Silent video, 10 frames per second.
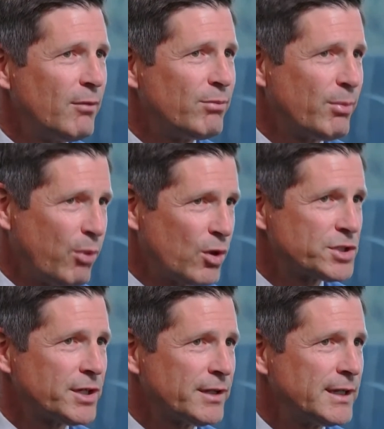
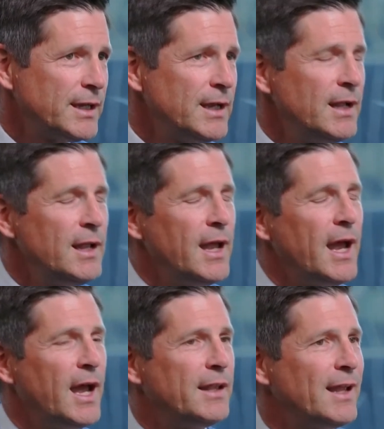proportionally,
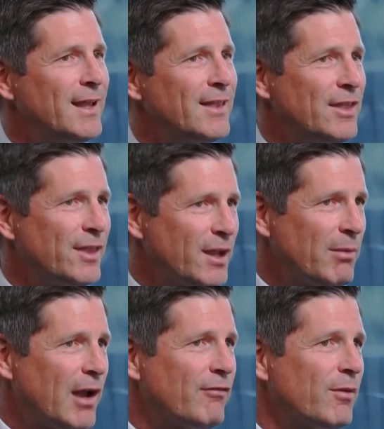and they think
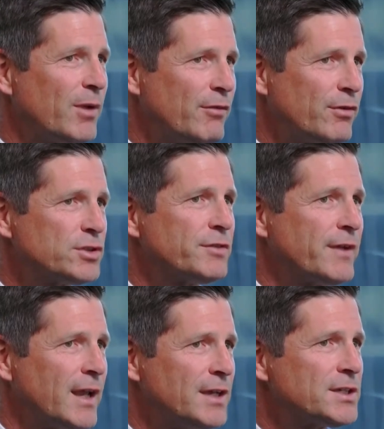about it from a
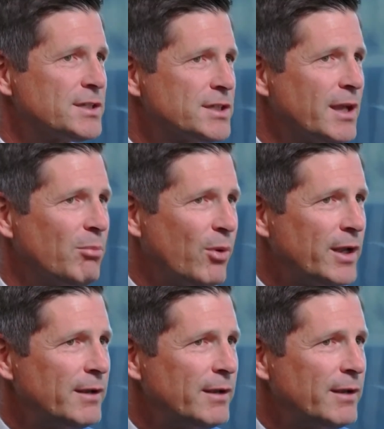diversification standpoint.